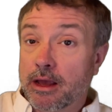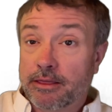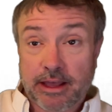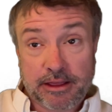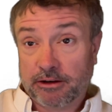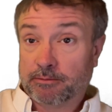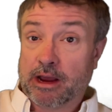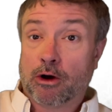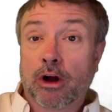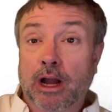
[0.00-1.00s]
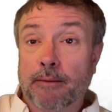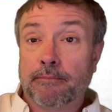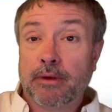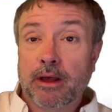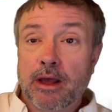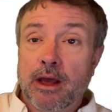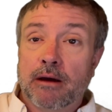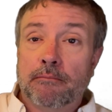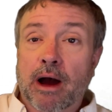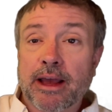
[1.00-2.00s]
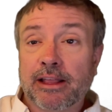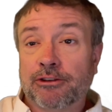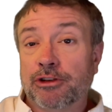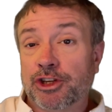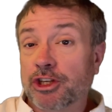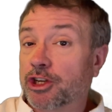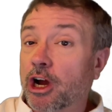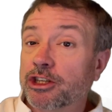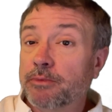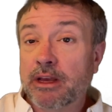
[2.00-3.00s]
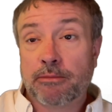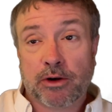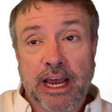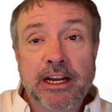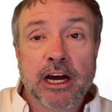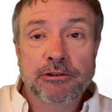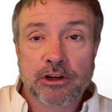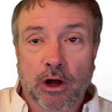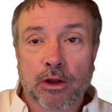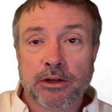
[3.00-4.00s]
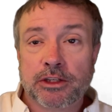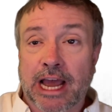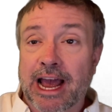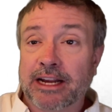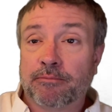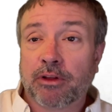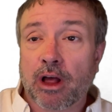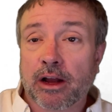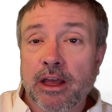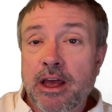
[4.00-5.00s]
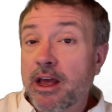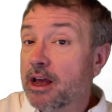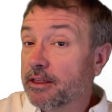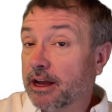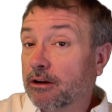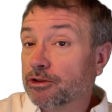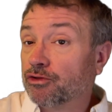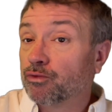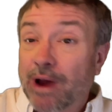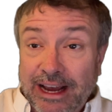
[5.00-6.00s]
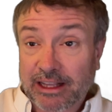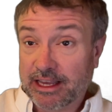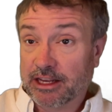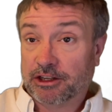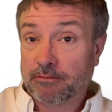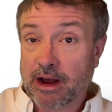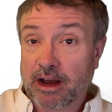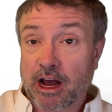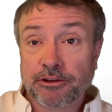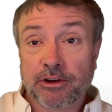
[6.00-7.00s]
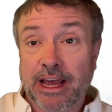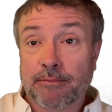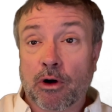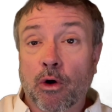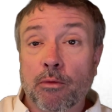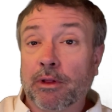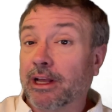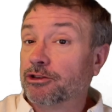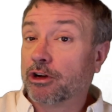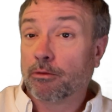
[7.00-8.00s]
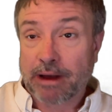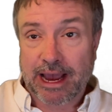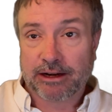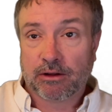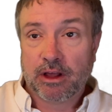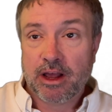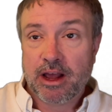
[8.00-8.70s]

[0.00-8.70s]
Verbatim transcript: Then there's my hookup. My electrician charged me about $800 to add a plug that goes directly into my 100 amp home electrical panel.